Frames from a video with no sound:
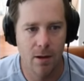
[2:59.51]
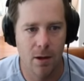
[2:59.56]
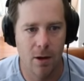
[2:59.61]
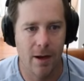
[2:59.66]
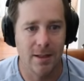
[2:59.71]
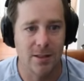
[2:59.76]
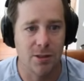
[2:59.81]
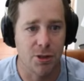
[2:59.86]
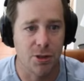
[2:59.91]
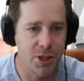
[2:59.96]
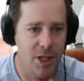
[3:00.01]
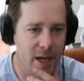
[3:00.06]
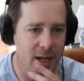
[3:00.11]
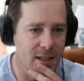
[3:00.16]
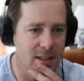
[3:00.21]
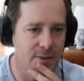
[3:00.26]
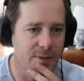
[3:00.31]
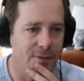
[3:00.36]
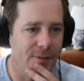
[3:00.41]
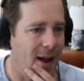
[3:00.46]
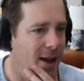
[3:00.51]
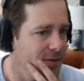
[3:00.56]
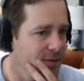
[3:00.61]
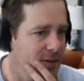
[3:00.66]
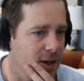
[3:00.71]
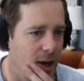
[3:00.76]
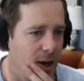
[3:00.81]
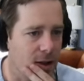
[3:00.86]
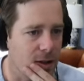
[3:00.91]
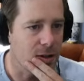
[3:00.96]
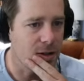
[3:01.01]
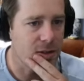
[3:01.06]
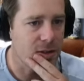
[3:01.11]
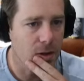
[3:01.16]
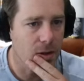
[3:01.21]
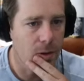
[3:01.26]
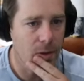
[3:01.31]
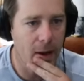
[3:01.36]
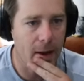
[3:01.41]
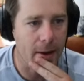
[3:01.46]
Okay, so chickens $5.
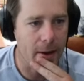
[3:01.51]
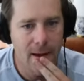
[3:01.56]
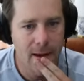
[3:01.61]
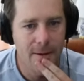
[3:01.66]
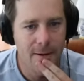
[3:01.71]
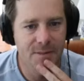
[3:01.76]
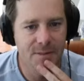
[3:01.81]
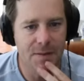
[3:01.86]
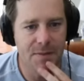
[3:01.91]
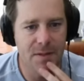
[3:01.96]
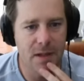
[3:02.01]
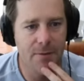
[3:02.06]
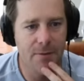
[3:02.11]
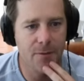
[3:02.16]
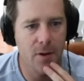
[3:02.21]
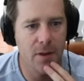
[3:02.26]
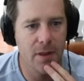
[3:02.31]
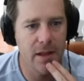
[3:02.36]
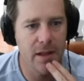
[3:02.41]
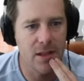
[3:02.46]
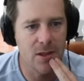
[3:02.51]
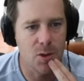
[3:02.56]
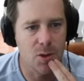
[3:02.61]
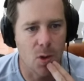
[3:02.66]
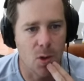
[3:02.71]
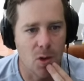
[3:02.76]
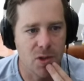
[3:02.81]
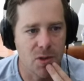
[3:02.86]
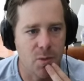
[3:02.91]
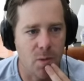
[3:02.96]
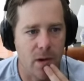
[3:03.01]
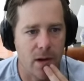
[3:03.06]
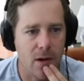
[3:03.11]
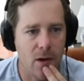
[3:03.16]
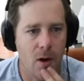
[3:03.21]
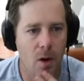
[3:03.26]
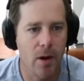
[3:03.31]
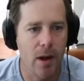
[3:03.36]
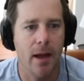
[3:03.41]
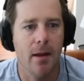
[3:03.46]
Okay, $50 for the adult one.
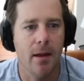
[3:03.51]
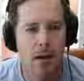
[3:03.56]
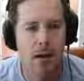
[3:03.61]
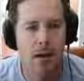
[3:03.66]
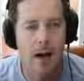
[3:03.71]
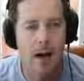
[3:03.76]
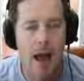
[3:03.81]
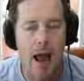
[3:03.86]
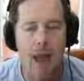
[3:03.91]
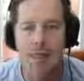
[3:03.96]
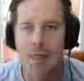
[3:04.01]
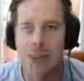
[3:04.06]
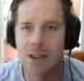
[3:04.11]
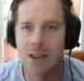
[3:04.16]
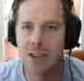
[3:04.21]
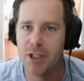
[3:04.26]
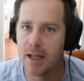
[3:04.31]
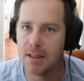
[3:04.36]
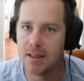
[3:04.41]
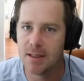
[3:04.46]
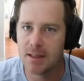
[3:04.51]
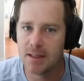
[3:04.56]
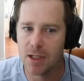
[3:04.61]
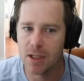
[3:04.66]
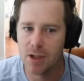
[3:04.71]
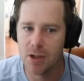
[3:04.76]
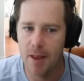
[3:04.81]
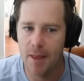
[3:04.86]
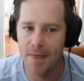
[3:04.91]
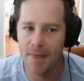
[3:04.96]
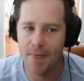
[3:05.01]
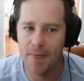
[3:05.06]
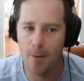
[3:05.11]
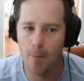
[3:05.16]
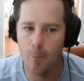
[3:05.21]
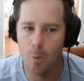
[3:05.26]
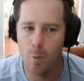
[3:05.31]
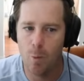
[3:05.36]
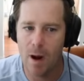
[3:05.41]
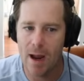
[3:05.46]
Okay, I think chickens is a good
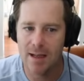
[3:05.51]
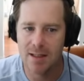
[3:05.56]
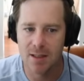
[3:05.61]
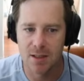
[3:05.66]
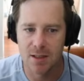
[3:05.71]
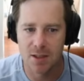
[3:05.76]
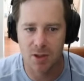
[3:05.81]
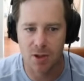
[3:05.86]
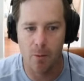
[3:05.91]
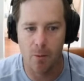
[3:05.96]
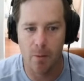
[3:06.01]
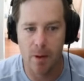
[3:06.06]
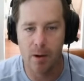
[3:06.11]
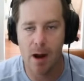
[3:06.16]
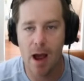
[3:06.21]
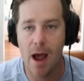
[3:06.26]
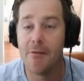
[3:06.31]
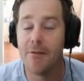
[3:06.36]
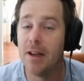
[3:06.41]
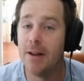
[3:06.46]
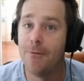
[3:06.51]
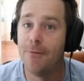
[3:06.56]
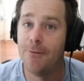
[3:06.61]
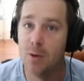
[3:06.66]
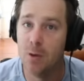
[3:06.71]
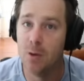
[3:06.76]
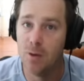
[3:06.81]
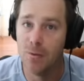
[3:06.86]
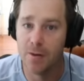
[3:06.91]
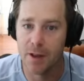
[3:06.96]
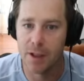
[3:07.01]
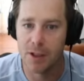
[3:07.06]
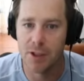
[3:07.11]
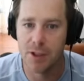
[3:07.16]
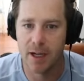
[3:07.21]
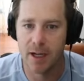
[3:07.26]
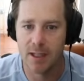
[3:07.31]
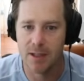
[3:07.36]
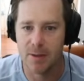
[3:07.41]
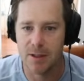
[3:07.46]
way to start. We don't have any food for the
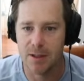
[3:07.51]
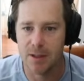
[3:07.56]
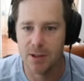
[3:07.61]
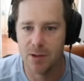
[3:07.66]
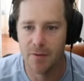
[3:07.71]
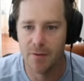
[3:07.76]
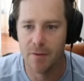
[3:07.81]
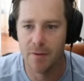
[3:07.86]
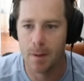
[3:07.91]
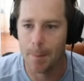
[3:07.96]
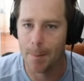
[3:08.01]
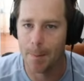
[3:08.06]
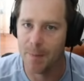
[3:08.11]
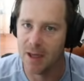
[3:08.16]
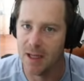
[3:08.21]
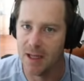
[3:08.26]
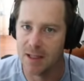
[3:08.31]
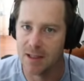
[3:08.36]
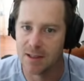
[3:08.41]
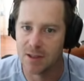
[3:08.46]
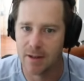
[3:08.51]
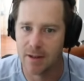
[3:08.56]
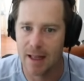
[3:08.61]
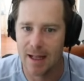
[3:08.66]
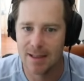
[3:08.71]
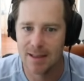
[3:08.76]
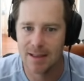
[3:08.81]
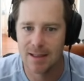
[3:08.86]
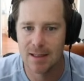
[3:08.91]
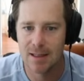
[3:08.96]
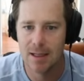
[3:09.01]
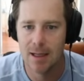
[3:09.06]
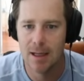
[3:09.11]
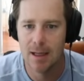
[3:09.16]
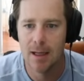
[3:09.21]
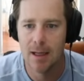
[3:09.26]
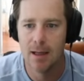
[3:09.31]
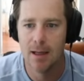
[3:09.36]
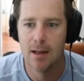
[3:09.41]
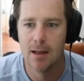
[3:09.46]
chickens. We do for the pigs, so that's
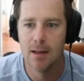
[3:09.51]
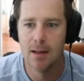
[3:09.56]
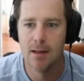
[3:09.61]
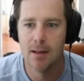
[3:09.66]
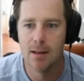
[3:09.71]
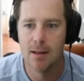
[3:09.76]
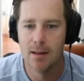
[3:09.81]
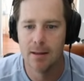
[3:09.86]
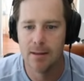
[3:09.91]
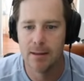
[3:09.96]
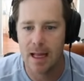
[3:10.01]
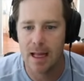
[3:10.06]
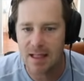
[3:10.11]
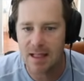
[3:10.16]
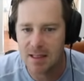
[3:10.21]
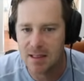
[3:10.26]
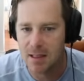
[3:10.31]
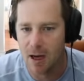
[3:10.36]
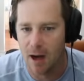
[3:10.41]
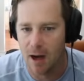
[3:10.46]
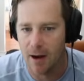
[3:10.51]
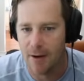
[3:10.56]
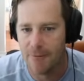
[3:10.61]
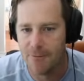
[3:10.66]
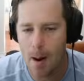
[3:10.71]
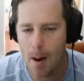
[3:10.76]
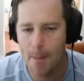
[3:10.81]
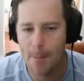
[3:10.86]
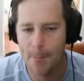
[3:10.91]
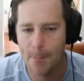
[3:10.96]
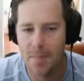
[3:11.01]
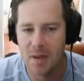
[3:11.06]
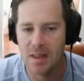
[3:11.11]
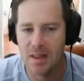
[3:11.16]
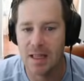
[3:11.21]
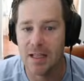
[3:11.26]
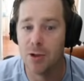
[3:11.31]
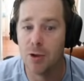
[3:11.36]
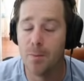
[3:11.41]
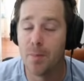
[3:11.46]
tough. But they
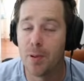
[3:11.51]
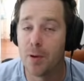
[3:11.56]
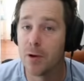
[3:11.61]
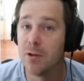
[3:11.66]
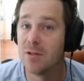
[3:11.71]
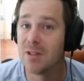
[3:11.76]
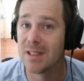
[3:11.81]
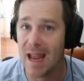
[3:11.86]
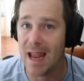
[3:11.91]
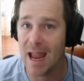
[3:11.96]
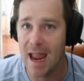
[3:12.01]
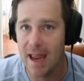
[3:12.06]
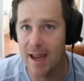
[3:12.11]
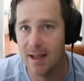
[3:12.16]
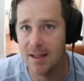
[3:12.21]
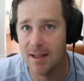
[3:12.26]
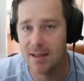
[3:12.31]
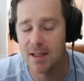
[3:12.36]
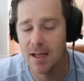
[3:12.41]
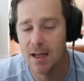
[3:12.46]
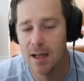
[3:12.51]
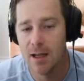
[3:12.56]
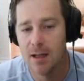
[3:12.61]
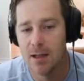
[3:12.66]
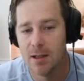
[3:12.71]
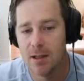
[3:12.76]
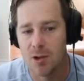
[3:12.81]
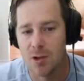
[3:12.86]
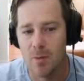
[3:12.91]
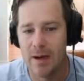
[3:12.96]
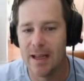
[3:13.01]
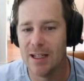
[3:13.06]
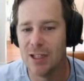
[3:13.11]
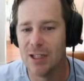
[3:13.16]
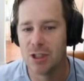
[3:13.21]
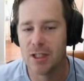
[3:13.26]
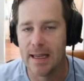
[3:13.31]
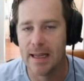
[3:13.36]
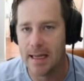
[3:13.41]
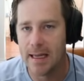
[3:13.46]
do produce eggs, so we can
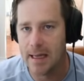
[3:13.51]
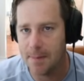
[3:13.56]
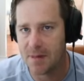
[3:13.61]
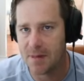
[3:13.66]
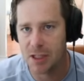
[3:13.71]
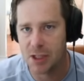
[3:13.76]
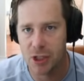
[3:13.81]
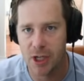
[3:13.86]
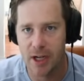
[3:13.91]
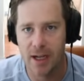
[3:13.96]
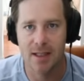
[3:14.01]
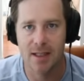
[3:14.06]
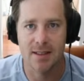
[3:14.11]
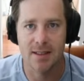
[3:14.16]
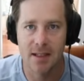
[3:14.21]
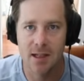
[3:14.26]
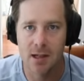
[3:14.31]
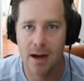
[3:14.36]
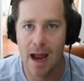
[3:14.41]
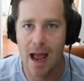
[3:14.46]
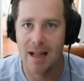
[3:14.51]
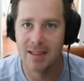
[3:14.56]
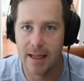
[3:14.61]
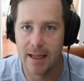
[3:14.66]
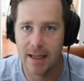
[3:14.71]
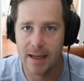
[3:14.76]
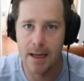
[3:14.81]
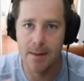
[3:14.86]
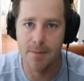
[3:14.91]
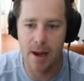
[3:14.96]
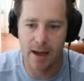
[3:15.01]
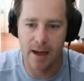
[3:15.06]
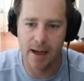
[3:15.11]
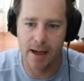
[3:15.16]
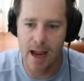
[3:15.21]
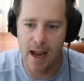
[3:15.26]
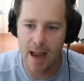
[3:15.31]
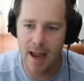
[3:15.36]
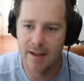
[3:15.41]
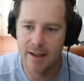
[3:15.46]
just keep the chickens in here as they keep making
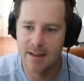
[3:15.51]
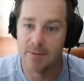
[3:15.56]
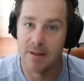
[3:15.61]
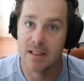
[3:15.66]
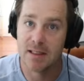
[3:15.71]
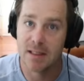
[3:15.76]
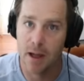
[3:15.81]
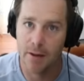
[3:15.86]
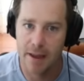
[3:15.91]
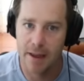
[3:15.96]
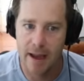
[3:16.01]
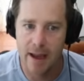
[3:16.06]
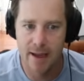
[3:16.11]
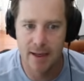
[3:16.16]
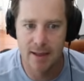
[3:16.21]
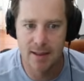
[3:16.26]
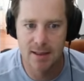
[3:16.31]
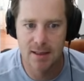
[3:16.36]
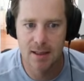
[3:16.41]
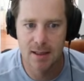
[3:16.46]
eggs, and we sell the eggs.